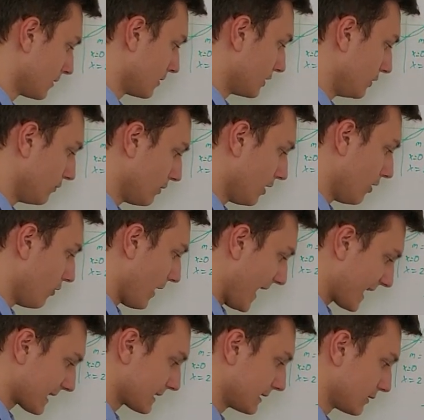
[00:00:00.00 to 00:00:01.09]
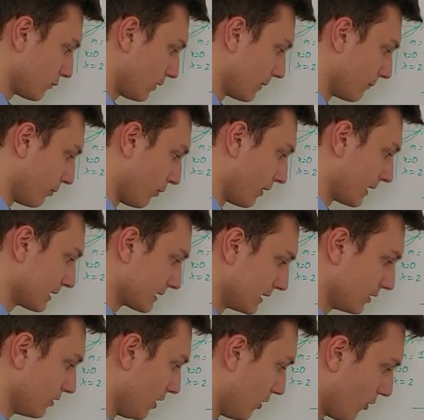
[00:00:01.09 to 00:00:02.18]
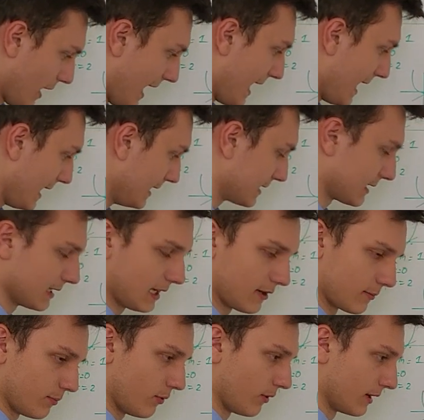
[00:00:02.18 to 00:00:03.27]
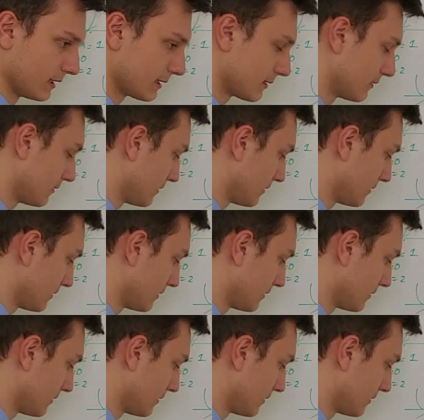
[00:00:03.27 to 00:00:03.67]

You know x is one point, and you know a is another point.